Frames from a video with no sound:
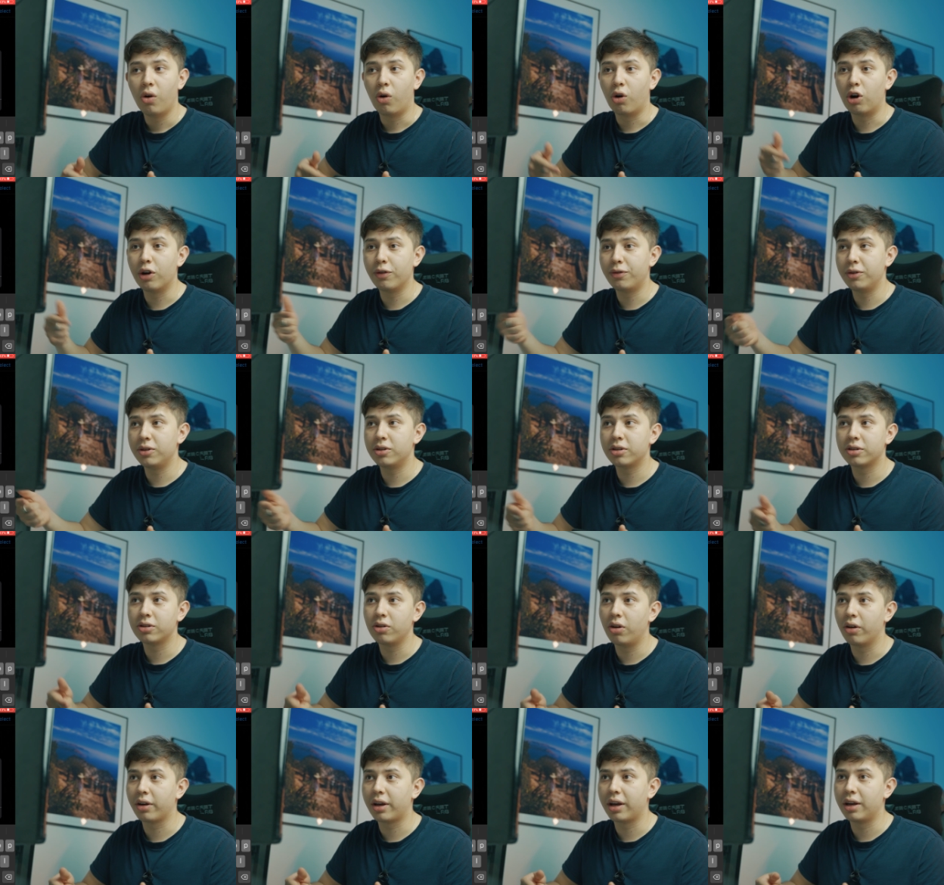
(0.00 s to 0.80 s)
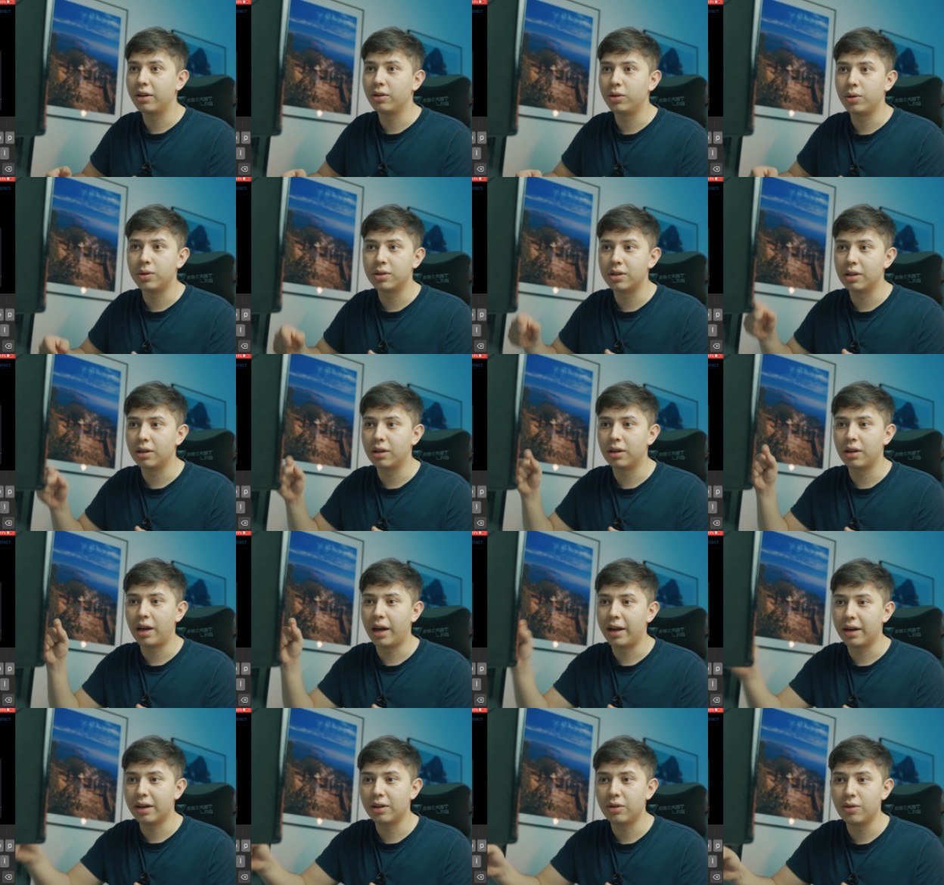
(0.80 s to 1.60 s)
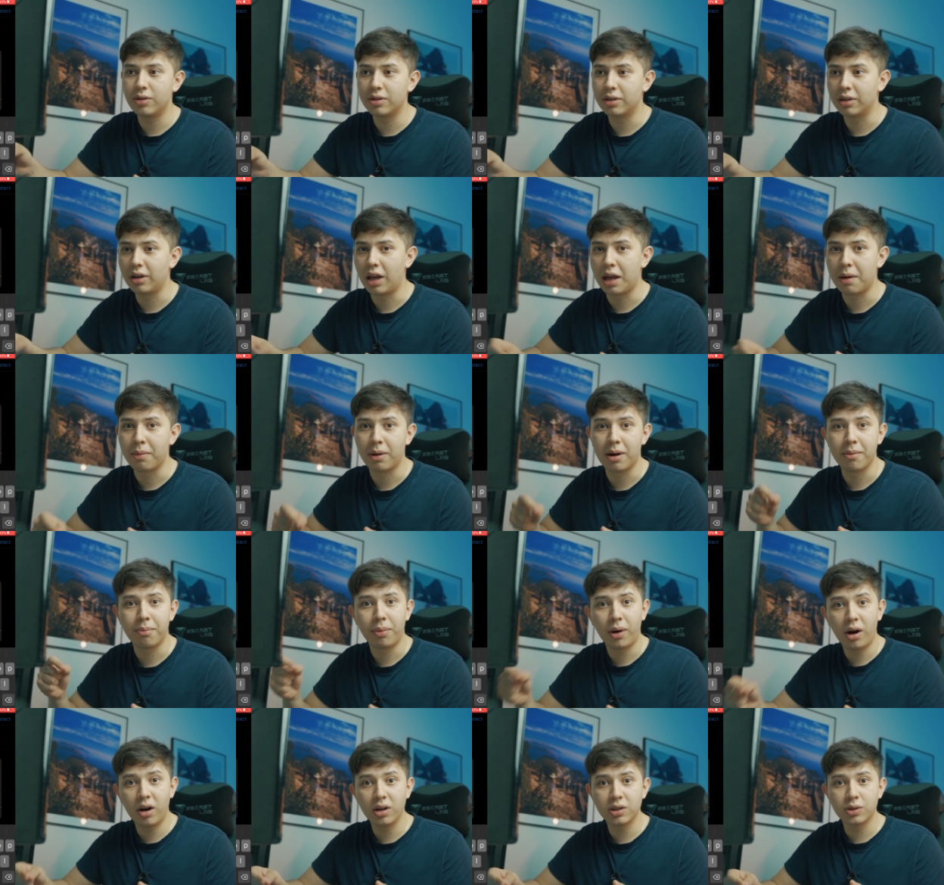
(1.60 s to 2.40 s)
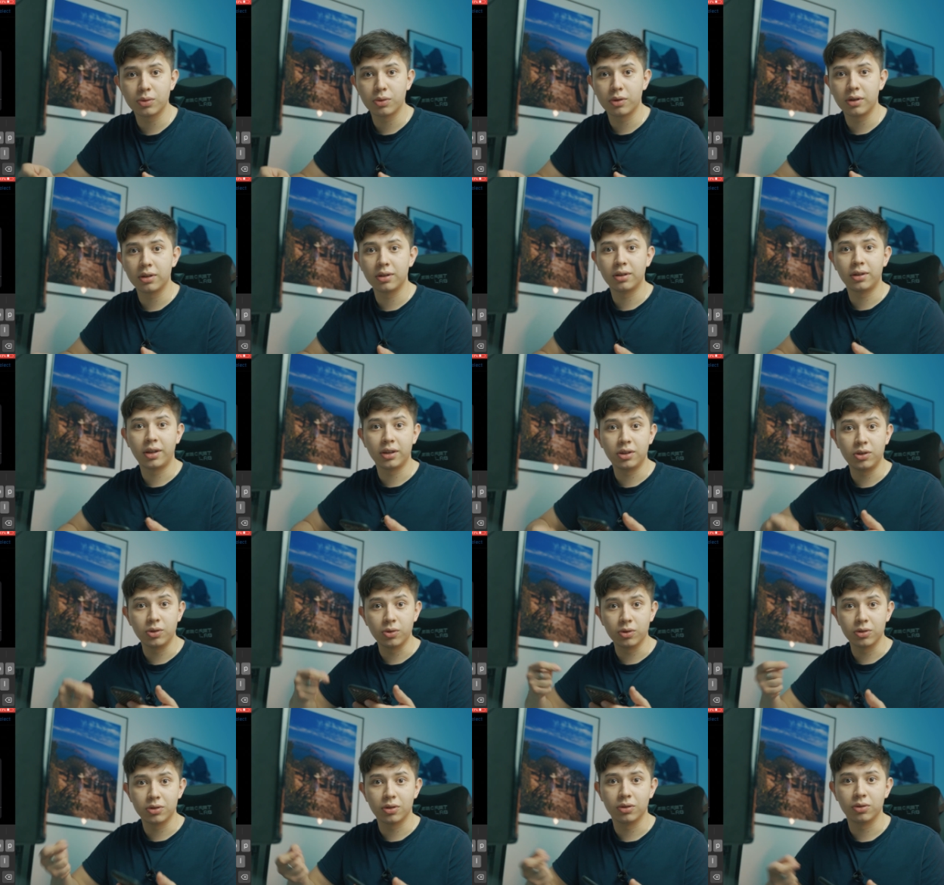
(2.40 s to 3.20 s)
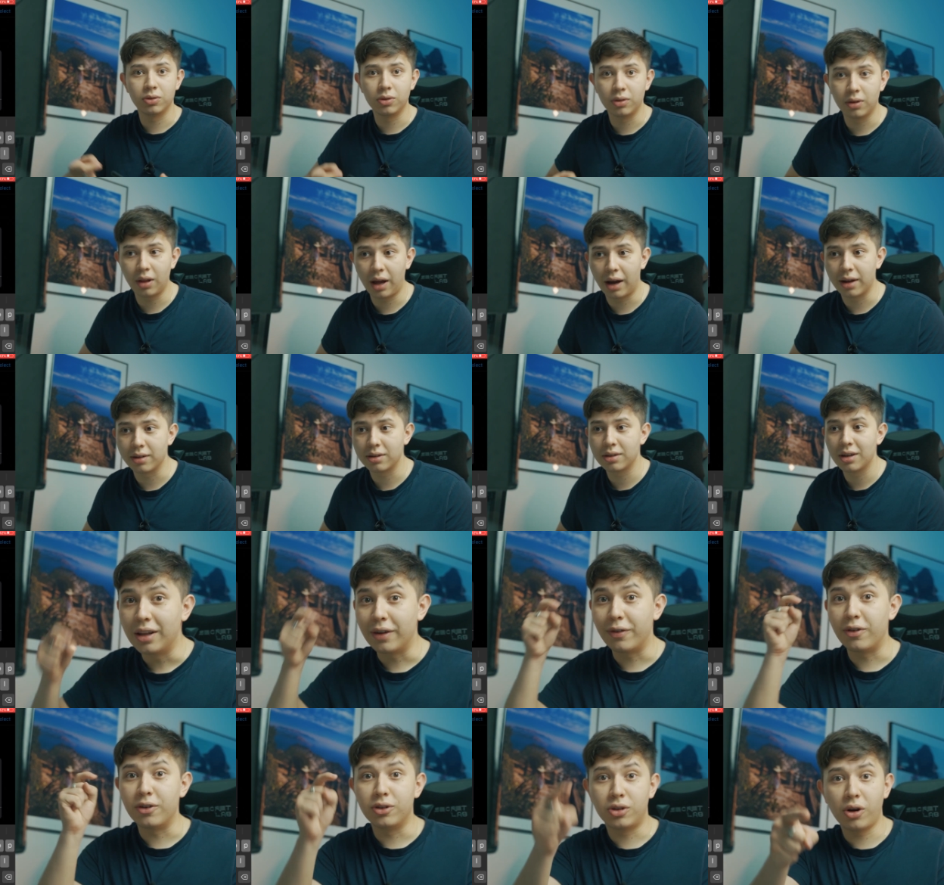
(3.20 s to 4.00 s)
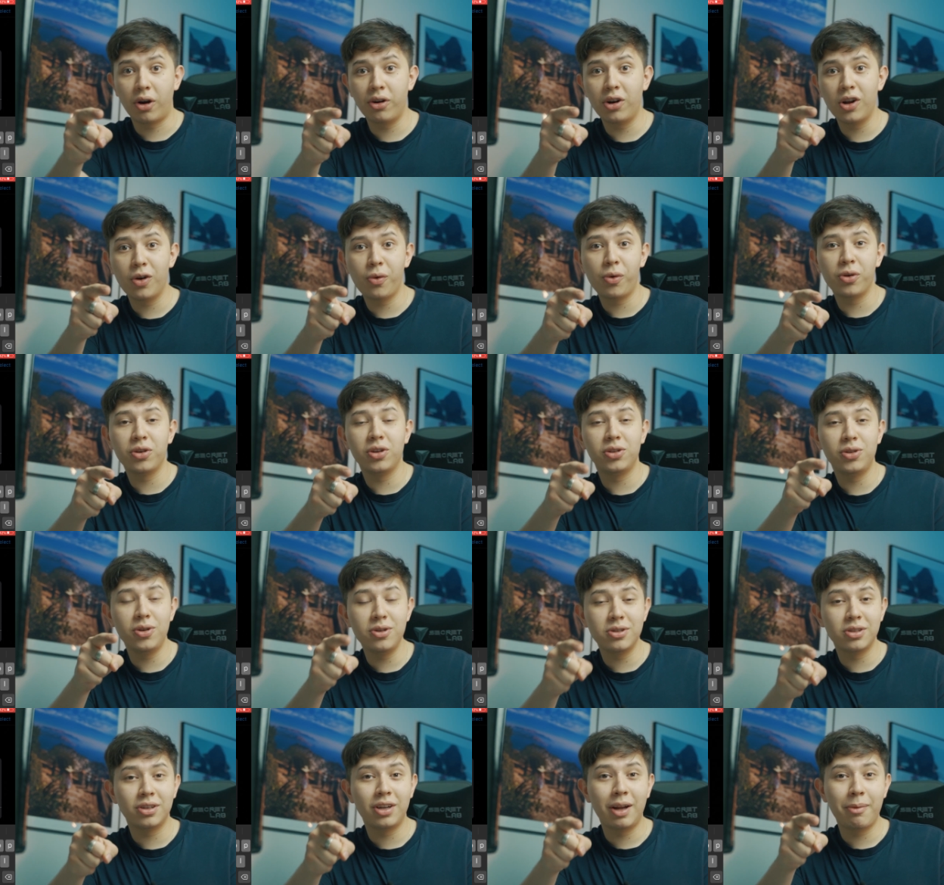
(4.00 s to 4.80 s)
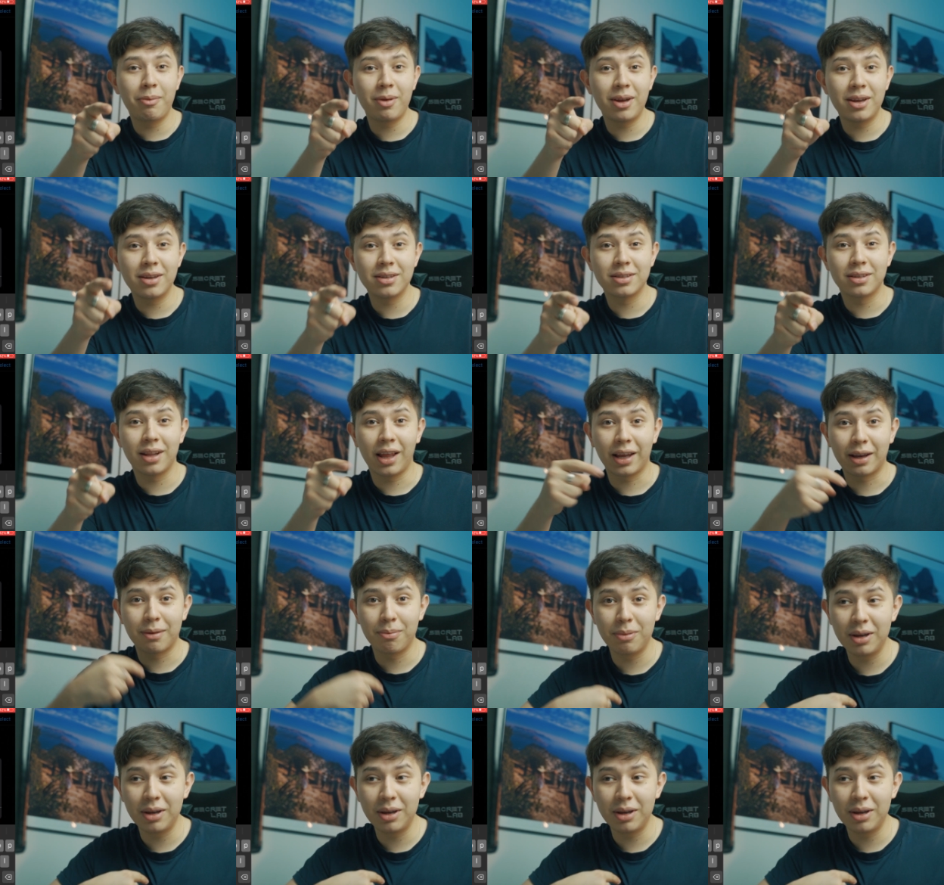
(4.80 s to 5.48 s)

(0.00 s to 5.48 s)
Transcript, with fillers: or if you just log in using a username and a password, then you also do that. If you don't know what your username is, like